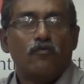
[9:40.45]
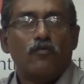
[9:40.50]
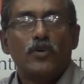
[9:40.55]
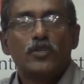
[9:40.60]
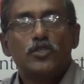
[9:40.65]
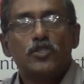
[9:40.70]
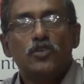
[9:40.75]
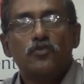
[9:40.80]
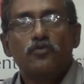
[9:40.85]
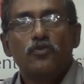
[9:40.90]

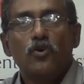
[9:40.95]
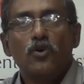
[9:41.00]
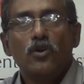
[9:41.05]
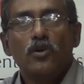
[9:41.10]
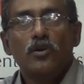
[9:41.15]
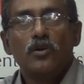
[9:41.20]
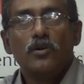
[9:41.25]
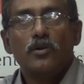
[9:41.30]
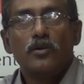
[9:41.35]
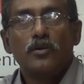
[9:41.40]
First of
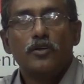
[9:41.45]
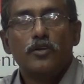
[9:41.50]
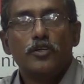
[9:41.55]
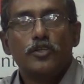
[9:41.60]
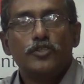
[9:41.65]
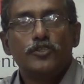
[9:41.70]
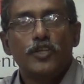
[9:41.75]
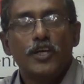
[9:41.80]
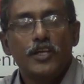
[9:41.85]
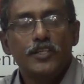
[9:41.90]
all,
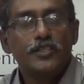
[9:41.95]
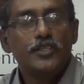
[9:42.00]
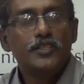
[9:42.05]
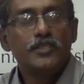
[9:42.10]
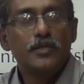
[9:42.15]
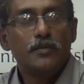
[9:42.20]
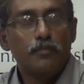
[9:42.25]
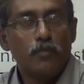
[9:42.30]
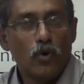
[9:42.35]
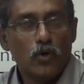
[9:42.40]
change
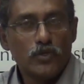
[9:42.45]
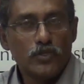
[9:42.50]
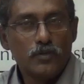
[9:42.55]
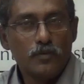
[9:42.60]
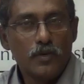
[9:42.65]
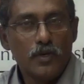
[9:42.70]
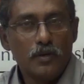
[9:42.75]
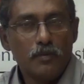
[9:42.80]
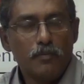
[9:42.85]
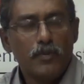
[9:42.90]
is
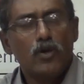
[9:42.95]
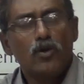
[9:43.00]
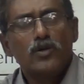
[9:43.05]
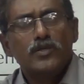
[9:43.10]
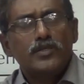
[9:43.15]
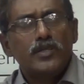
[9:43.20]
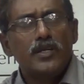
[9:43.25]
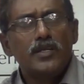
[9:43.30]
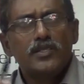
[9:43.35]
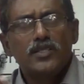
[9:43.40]
impossible
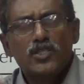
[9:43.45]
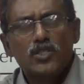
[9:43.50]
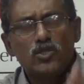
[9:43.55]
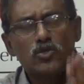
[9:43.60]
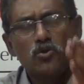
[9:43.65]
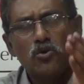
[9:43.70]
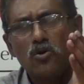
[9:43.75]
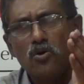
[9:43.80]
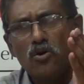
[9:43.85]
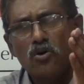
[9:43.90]
because there is a
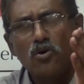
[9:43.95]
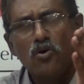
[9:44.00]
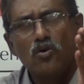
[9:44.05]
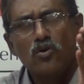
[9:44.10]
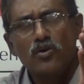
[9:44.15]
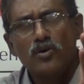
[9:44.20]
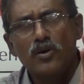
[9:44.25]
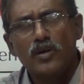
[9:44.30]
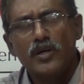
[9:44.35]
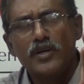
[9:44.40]

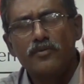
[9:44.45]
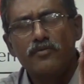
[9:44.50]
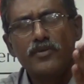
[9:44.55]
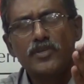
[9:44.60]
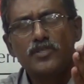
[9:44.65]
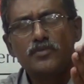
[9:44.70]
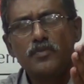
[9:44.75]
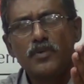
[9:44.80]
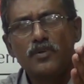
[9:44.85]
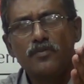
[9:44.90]
strong
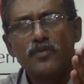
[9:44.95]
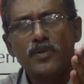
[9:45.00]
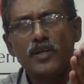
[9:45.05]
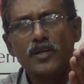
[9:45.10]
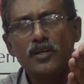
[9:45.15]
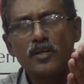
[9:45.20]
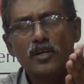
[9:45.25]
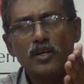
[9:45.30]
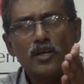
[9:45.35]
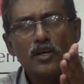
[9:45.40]
interest
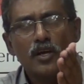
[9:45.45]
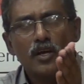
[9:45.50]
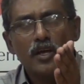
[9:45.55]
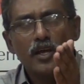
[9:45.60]
between